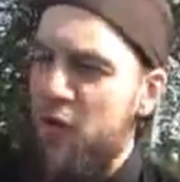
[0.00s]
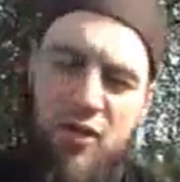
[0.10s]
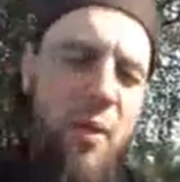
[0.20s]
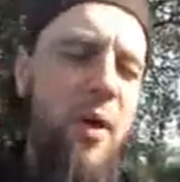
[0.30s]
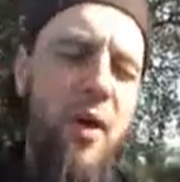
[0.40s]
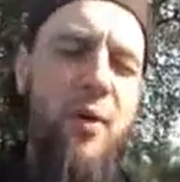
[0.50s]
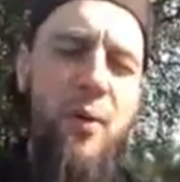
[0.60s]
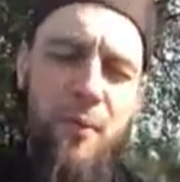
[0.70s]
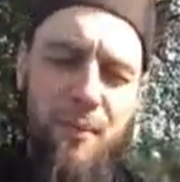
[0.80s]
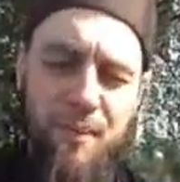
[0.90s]
But
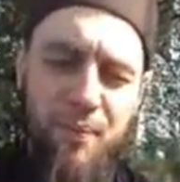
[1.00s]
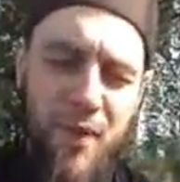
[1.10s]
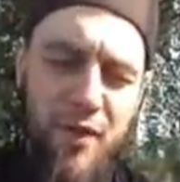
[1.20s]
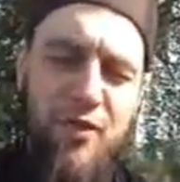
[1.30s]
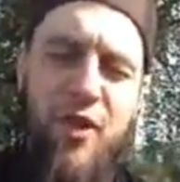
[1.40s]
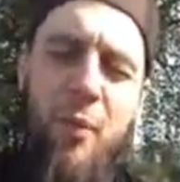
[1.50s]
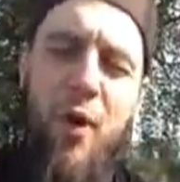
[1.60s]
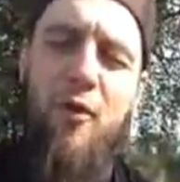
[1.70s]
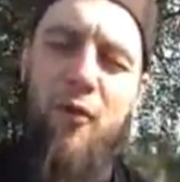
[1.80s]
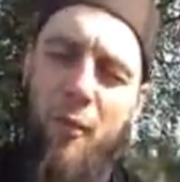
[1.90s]
somehow
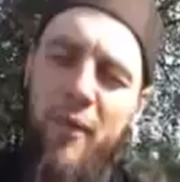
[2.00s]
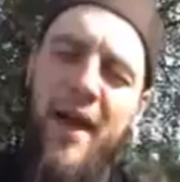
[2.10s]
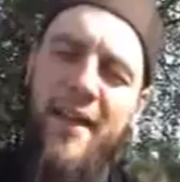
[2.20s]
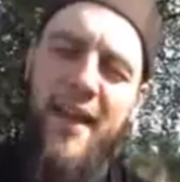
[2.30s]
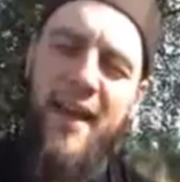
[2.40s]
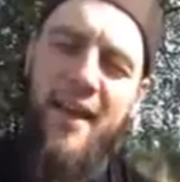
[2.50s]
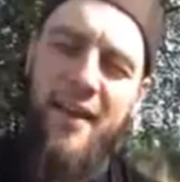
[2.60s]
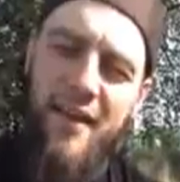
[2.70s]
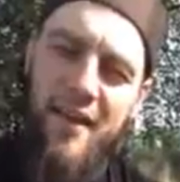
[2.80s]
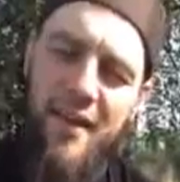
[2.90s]
from that
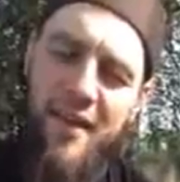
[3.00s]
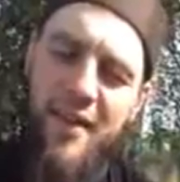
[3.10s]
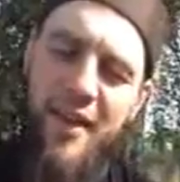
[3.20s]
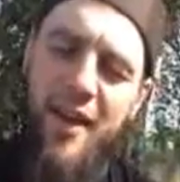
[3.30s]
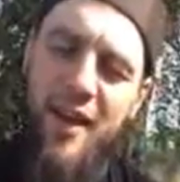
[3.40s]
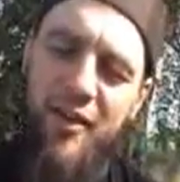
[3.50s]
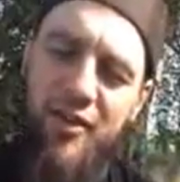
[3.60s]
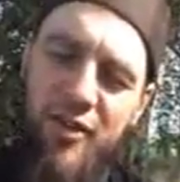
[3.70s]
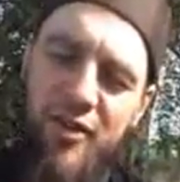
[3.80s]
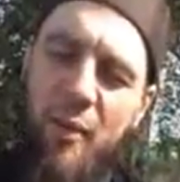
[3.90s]
day,
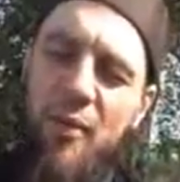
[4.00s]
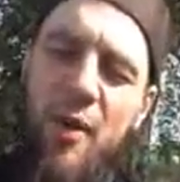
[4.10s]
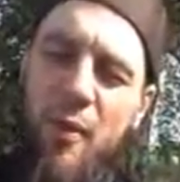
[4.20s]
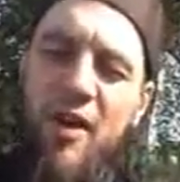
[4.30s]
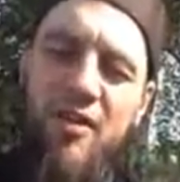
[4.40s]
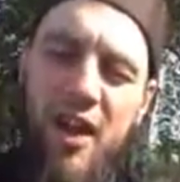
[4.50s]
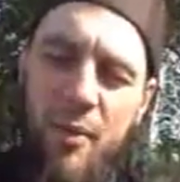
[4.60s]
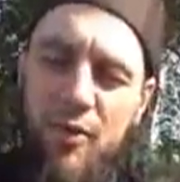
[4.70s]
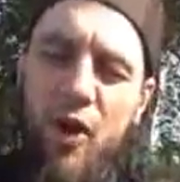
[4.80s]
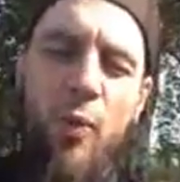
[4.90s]
something about
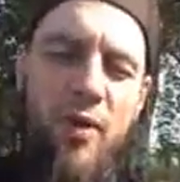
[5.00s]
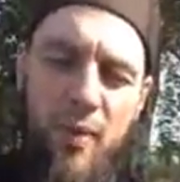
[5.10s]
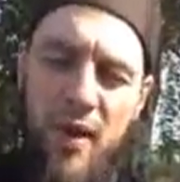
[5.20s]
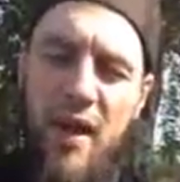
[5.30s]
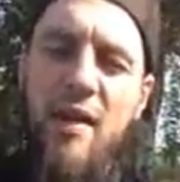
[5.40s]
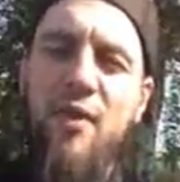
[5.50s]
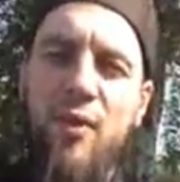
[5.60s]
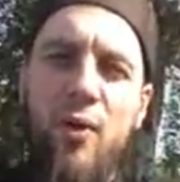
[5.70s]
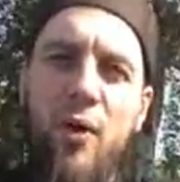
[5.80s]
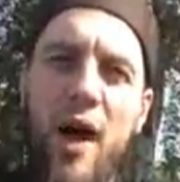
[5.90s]
Islam stuck with me,
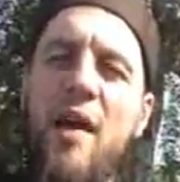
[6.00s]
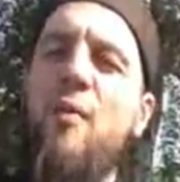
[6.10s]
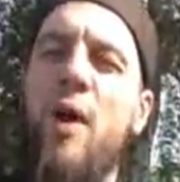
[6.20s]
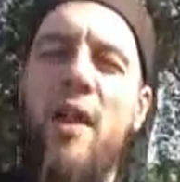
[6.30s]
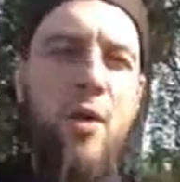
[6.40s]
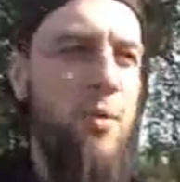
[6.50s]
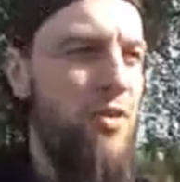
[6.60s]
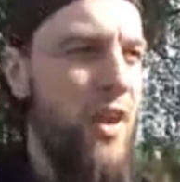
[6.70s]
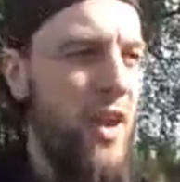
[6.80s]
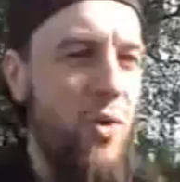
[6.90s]
even though whether
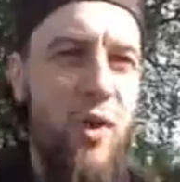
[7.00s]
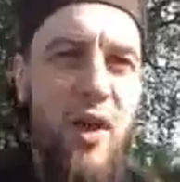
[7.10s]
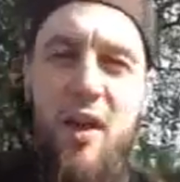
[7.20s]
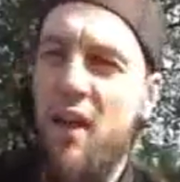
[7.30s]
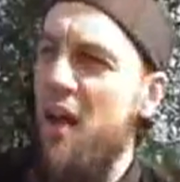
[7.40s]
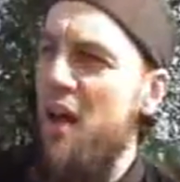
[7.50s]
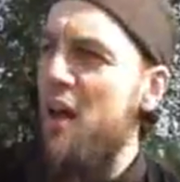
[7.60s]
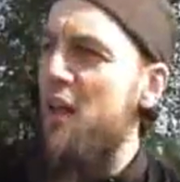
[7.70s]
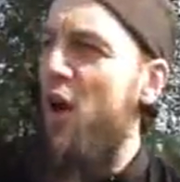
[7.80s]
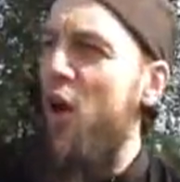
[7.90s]
it was the kind of
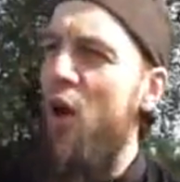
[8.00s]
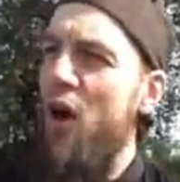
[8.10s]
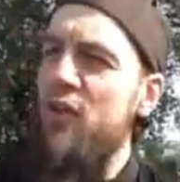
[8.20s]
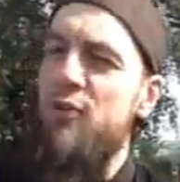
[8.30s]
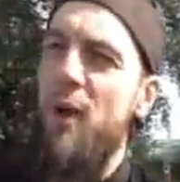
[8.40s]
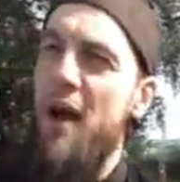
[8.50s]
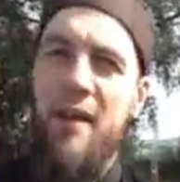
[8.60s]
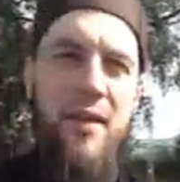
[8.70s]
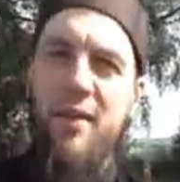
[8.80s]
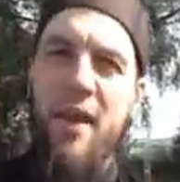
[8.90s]

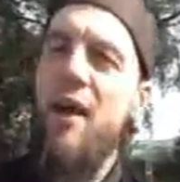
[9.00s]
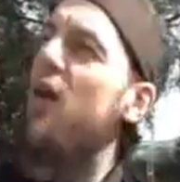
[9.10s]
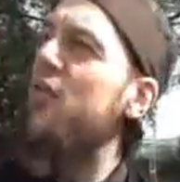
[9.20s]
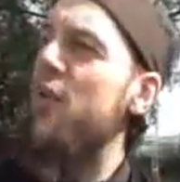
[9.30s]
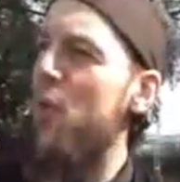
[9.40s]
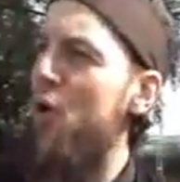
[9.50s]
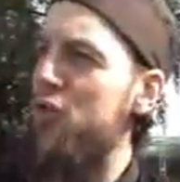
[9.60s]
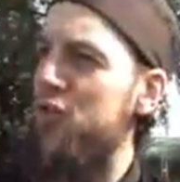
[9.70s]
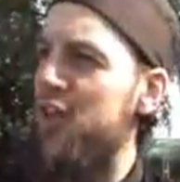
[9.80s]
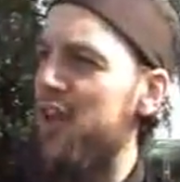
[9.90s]
awe-inspiring thing of the
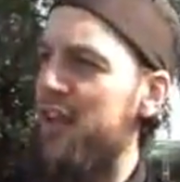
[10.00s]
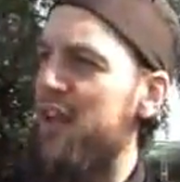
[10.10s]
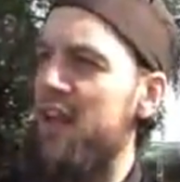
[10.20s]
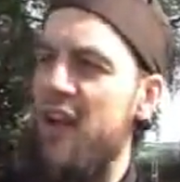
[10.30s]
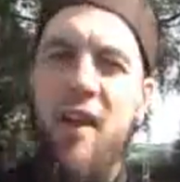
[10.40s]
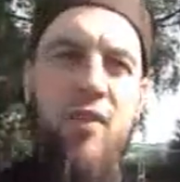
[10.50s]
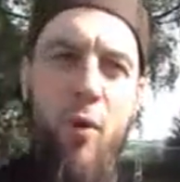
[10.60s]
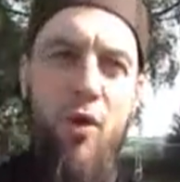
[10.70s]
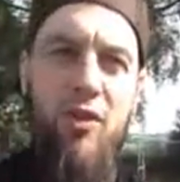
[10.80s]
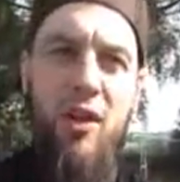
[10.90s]
mosque, the kind of
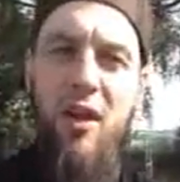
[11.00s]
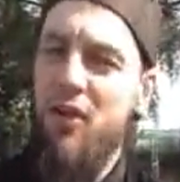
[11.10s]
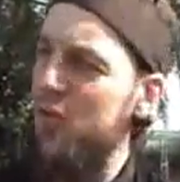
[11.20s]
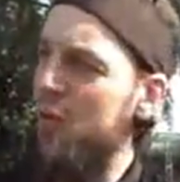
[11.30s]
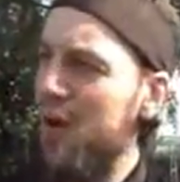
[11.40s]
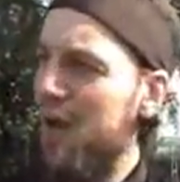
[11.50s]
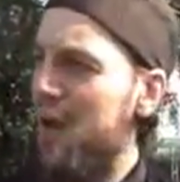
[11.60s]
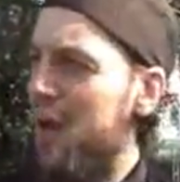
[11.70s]
grand mosque in Glasgow,